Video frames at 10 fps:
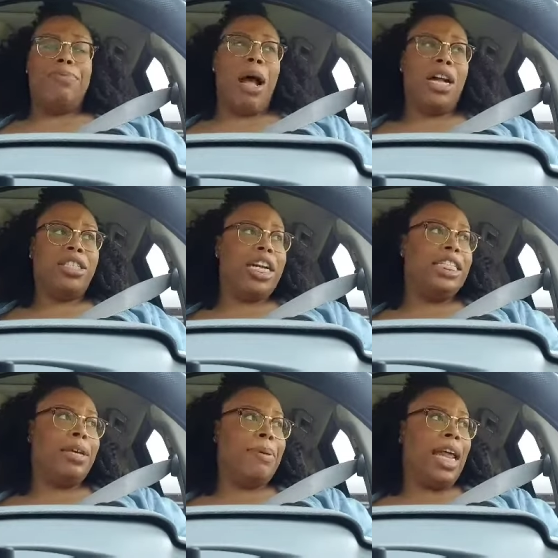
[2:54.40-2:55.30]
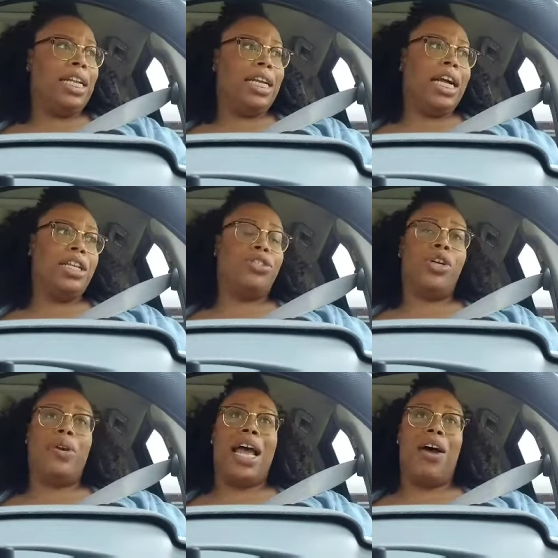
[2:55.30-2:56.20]
Proctor ends up getting the gun
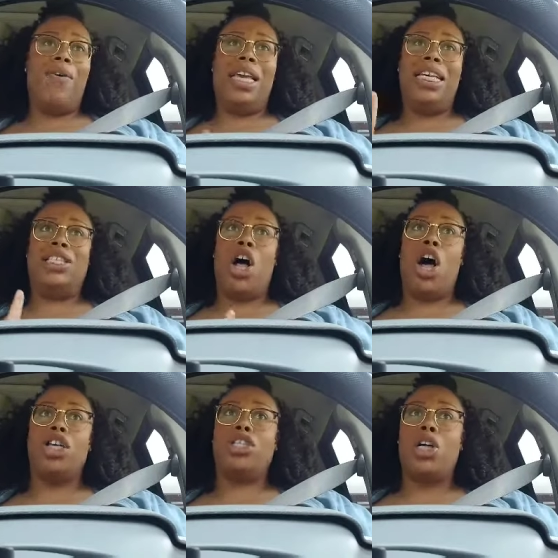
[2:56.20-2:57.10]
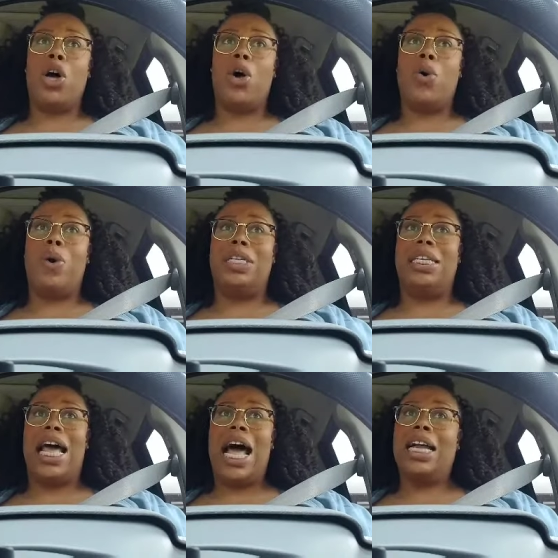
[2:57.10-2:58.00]
thrown out. He's also
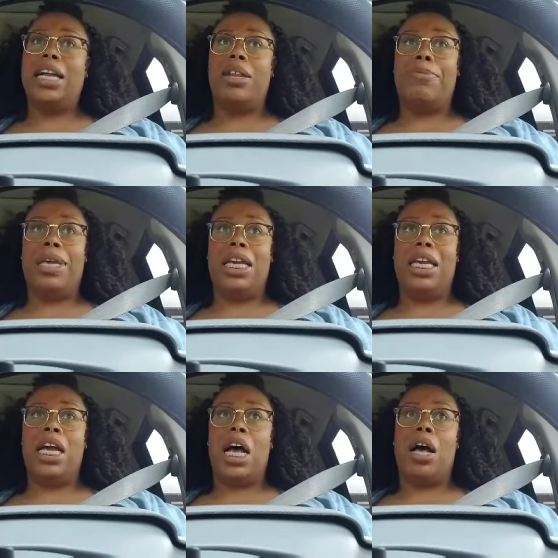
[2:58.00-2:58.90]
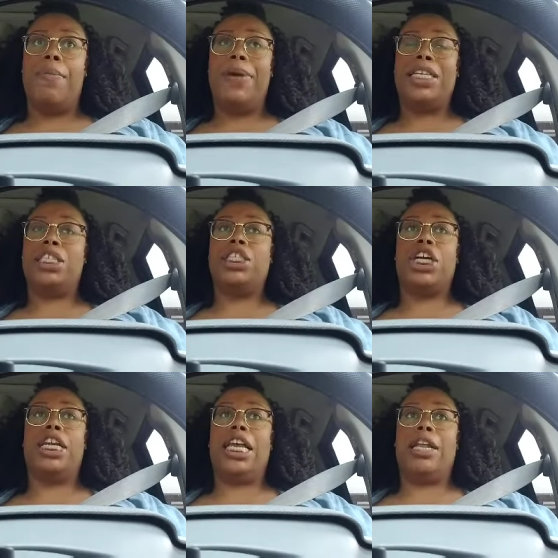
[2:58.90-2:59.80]
not going to be um, his
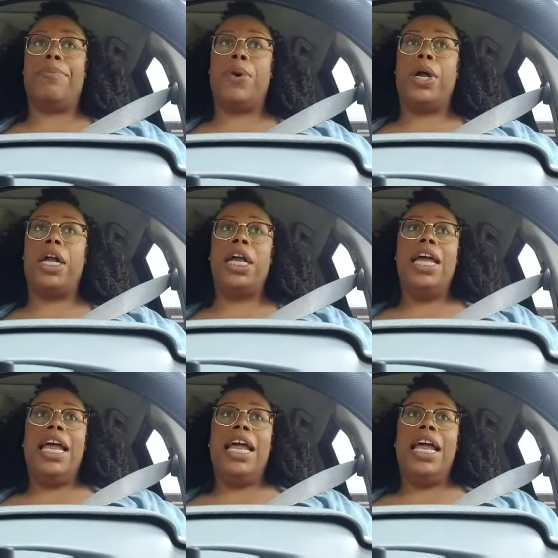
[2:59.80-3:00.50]
attorney anymore.